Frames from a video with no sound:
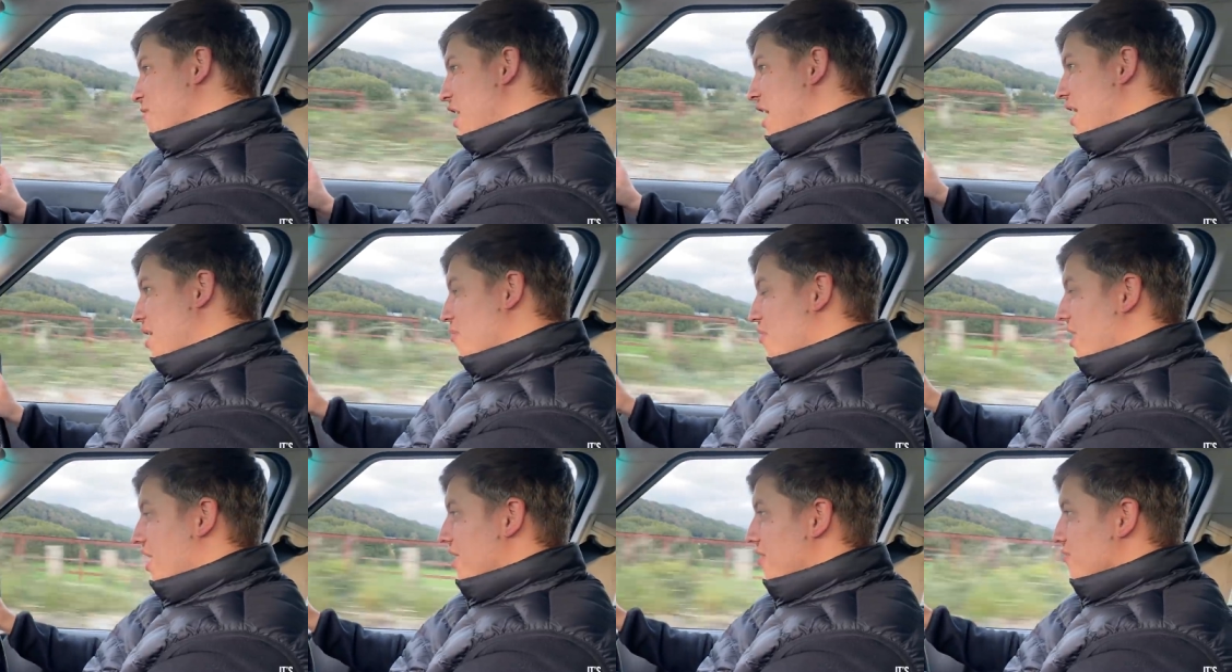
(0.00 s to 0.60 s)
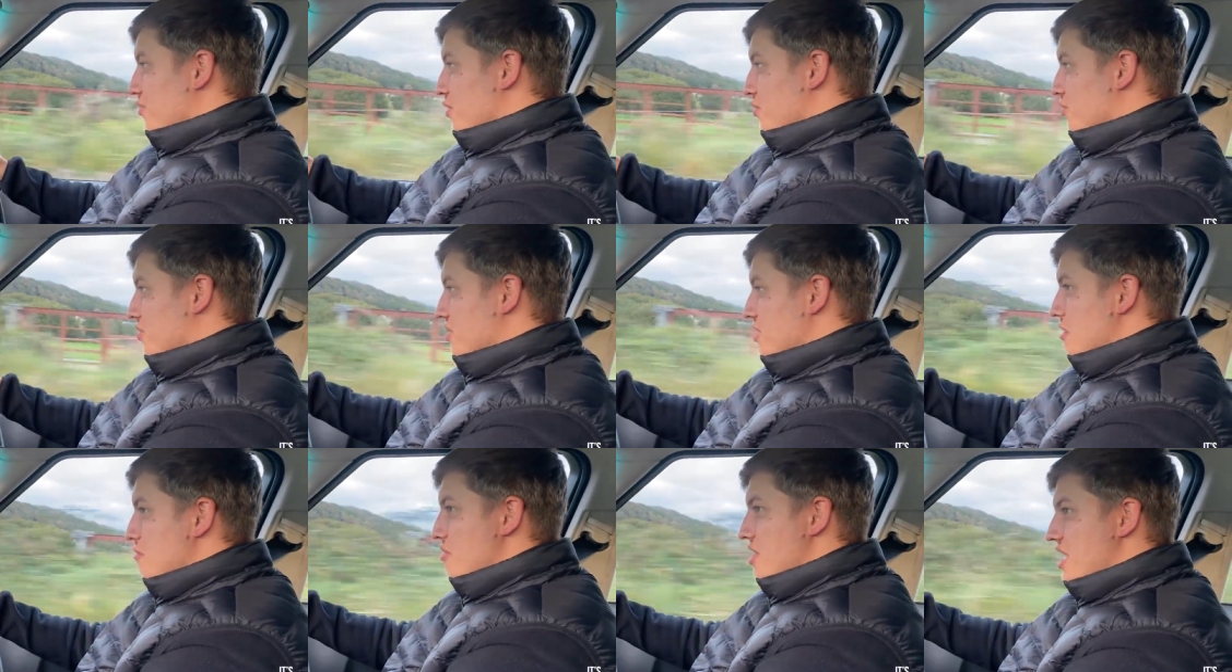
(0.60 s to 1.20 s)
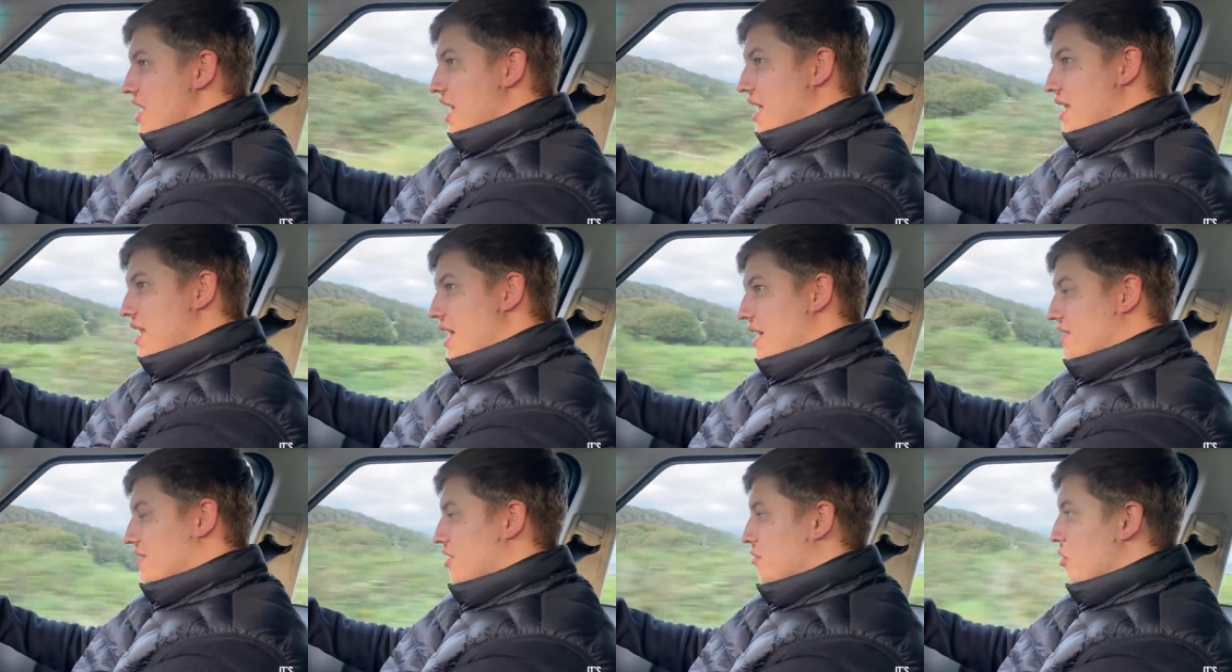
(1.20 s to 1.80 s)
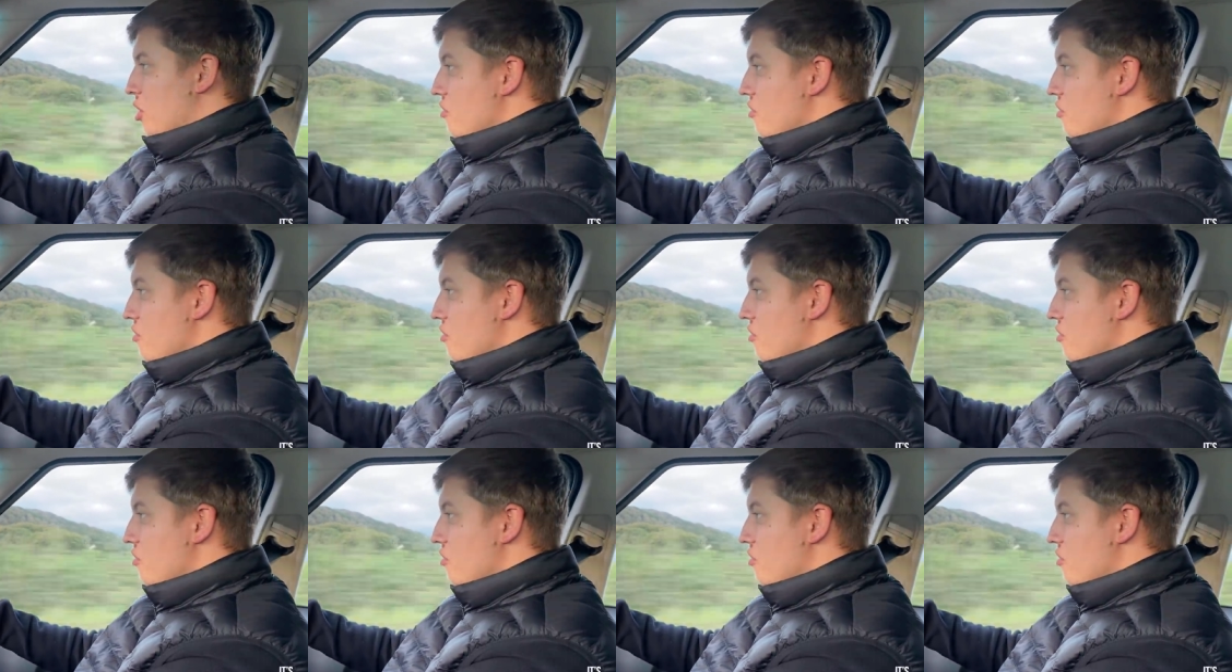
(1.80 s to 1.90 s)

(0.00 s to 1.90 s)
Anyway, you'll see me again next time.